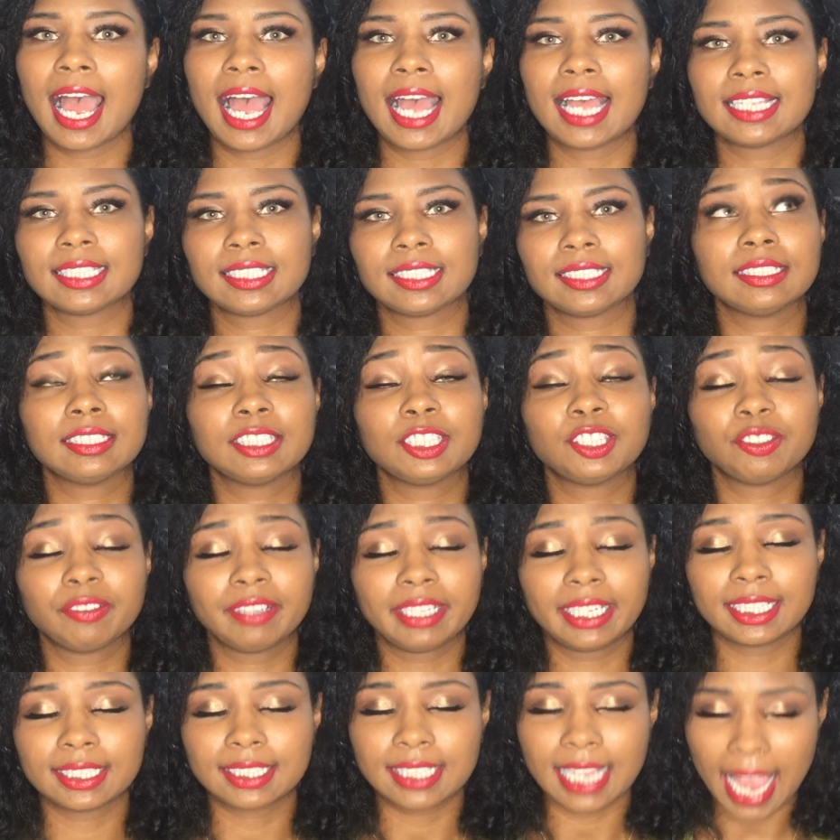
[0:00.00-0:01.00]
has
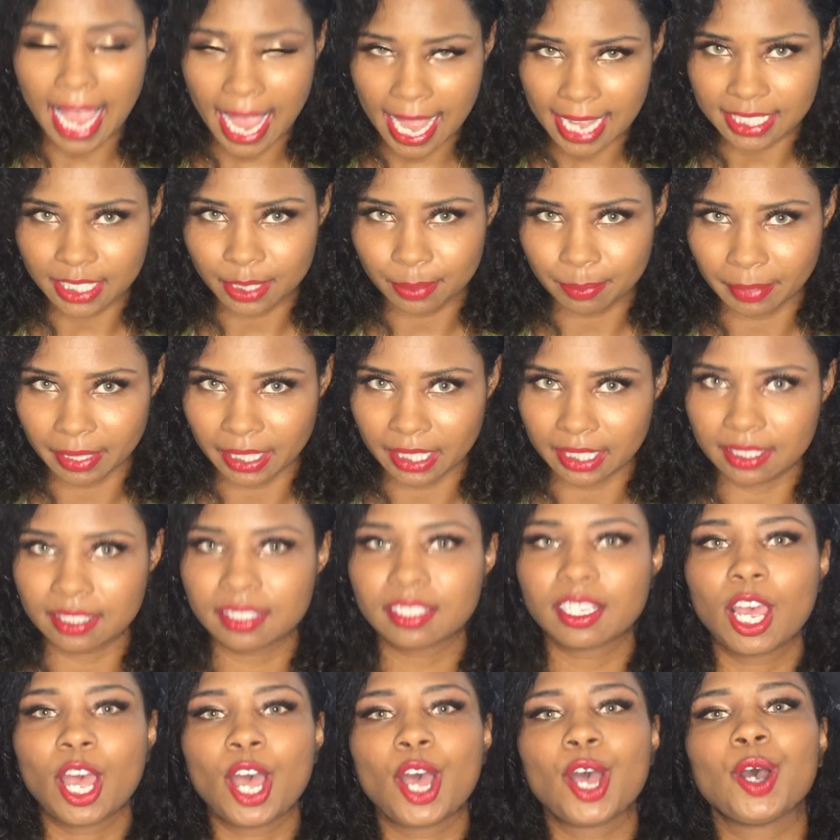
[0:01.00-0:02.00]
3 attachments,